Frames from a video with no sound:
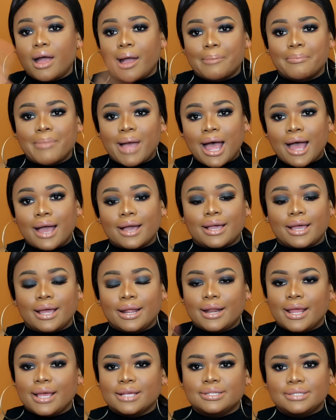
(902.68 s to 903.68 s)
a MAC,
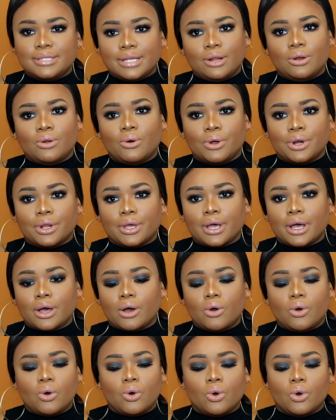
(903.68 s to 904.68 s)
an Estee
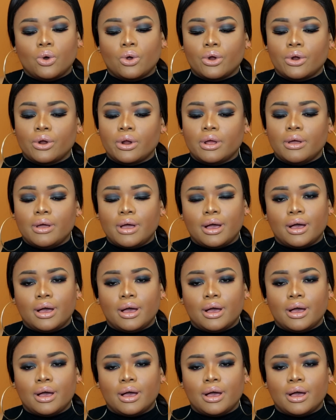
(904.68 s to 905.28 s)
Lauder, or